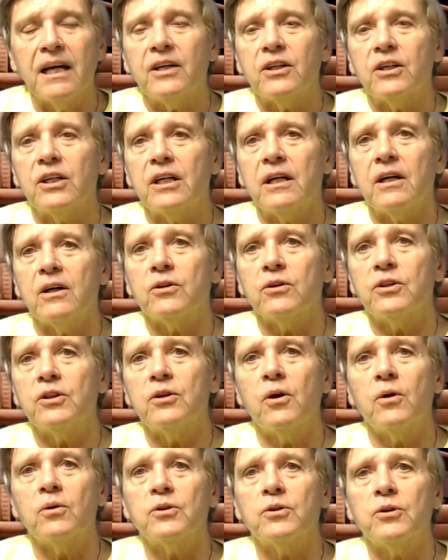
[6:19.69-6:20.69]
You
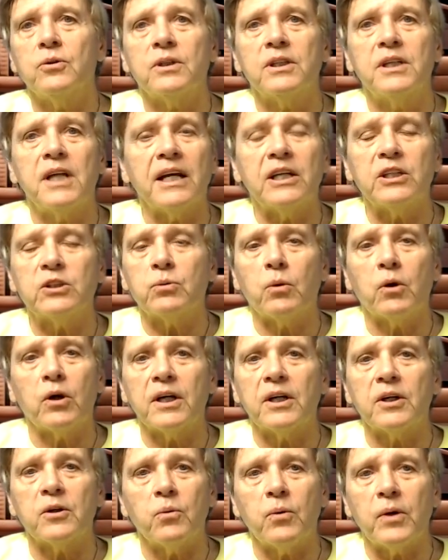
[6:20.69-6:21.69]
don't do a day's work
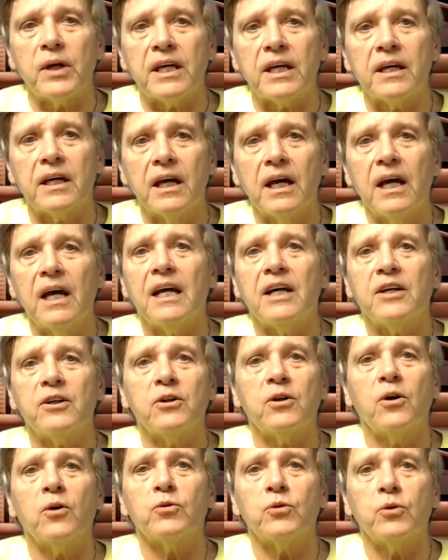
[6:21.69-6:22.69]
in a week, and you
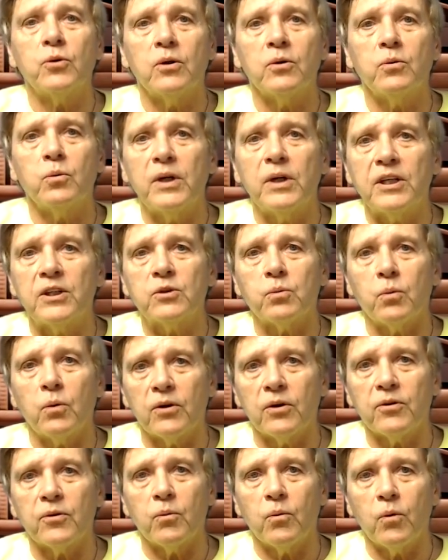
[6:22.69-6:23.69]
don't do a week's
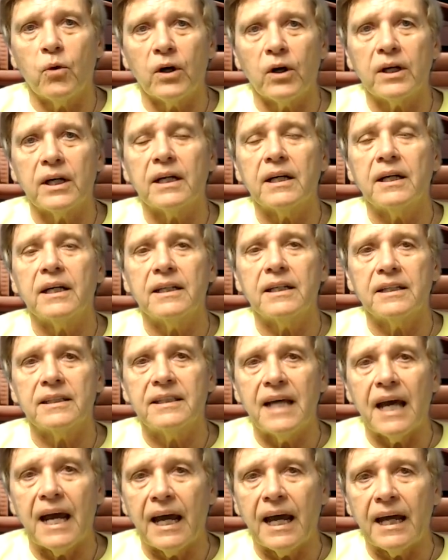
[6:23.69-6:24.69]
worth of work in a
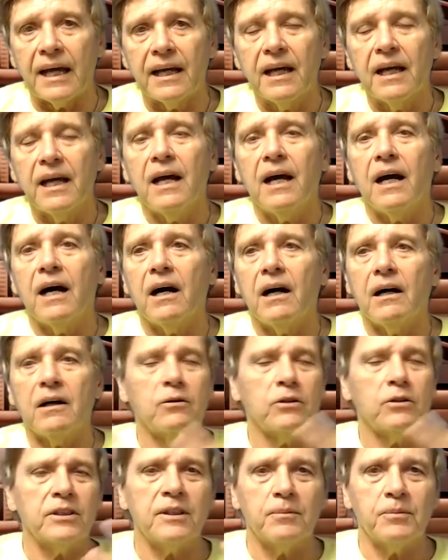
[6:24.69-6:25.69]
day.
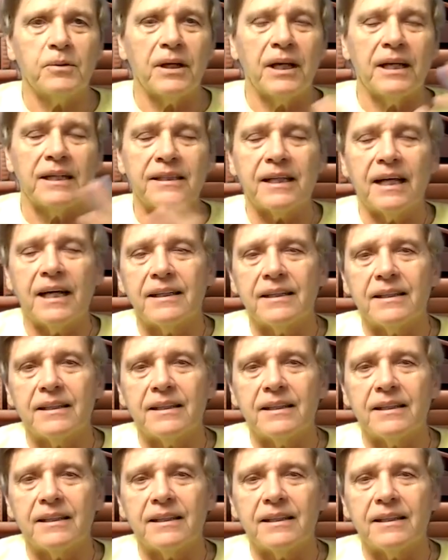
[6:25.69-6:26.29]
Or something like that.